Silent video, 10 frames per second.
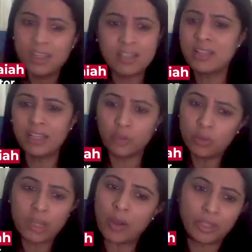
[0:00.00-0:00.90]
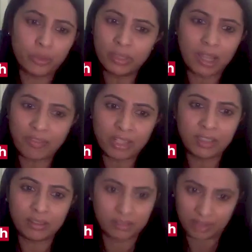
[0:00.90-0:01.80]
He's like, no, now I don't have
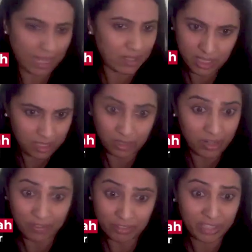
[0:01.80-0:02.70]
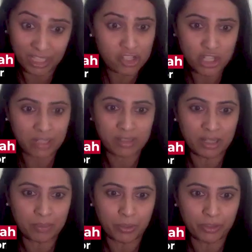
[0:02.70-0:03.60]
any legs. I didn't even have a wheelchair at
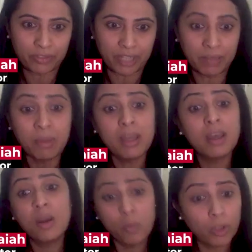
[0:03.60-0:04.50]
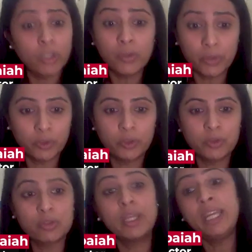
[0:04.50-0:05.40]
that point of time. What are you going to do?
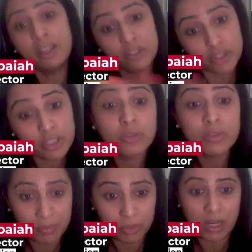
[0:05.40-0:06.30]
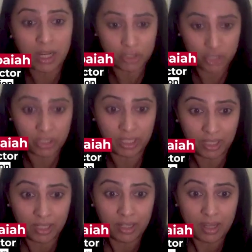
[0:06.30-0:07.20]
So he introduced him to archery.
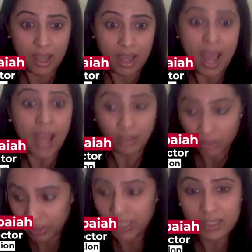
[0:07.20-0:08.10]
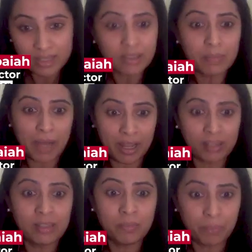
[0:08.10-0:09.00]
And today he's at the
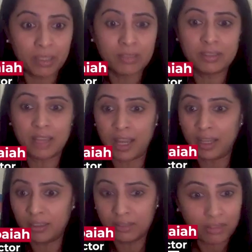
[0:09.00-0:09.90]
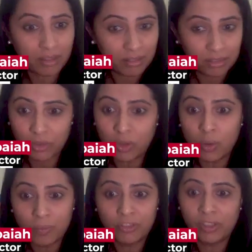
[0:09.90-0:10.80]
Paralympics, and
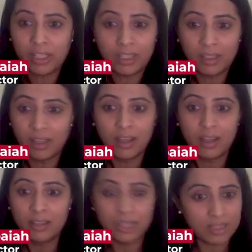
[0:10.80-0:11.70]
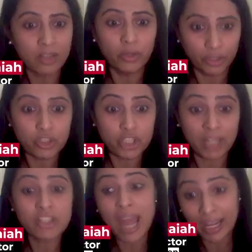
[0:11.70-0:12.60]
hopefully things are going to
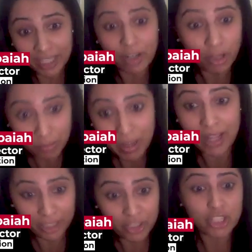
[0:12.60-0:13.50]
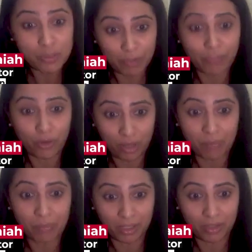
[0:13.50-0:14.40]
change. And he got married just before
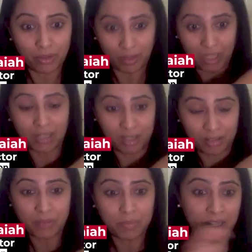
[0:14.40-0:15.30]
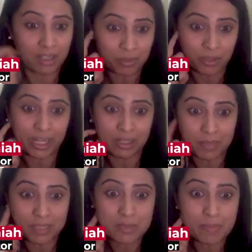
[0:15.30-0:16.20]
coming. I mean, he got married about 8
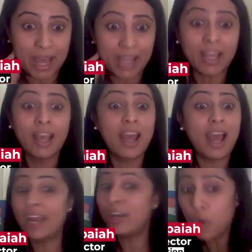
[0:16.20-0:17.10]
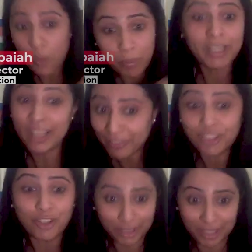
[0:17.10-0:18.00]
months back, and nobody ever
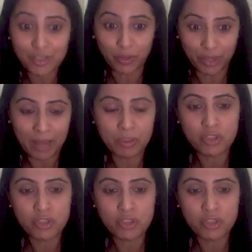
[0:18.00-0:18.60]
thought that's going to happen.